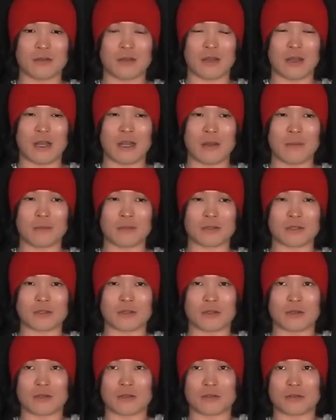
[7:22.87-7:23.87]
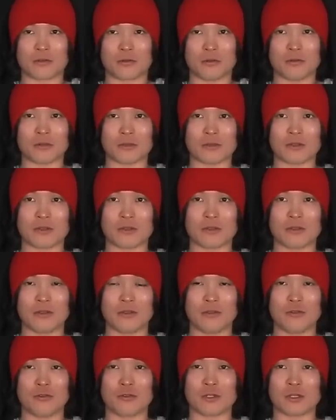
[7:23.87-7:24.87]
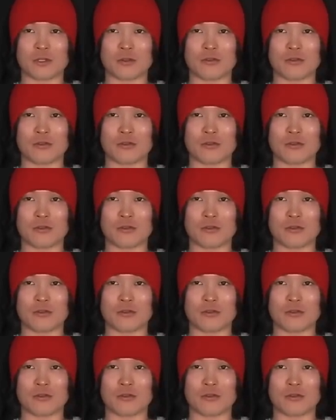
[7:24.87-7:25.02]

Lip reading: I'm still a student in